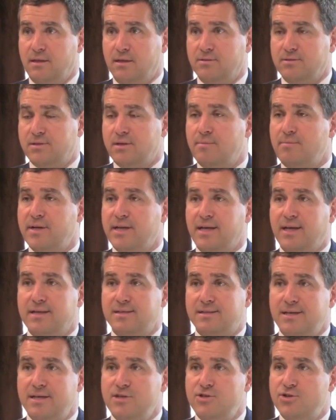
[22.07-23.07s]
Somebody
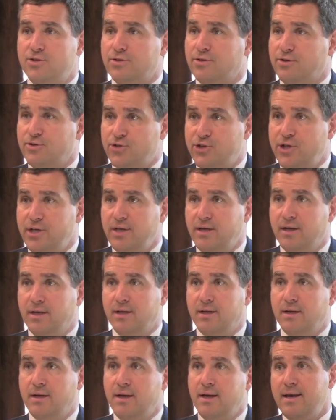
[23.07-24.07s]
gets injured or
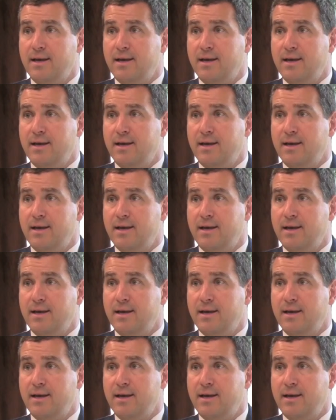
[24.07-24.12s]
cheated,